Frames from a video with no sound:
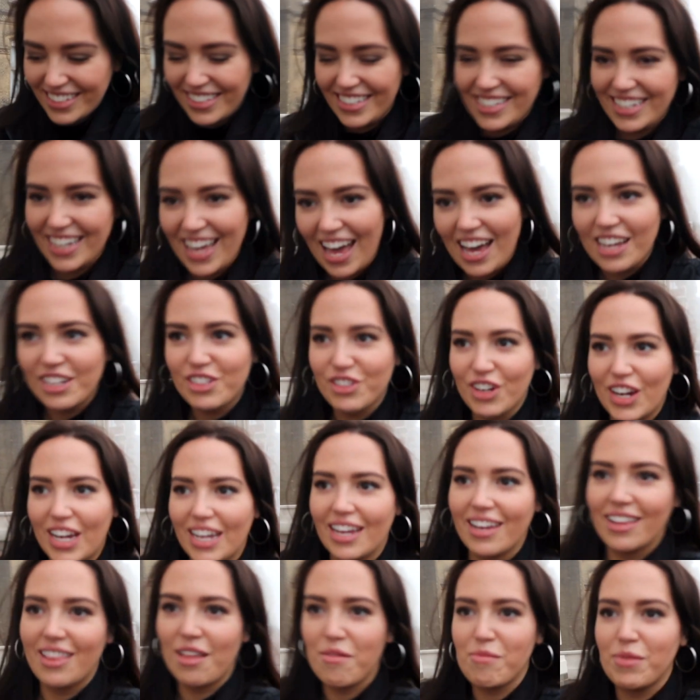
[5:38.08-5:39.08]
just to get a
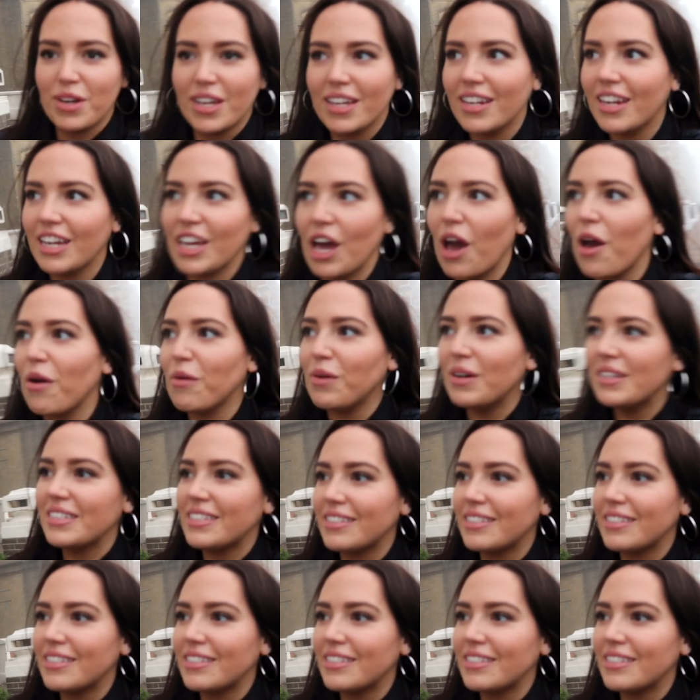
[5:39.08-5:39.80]
drink, and then we're going to go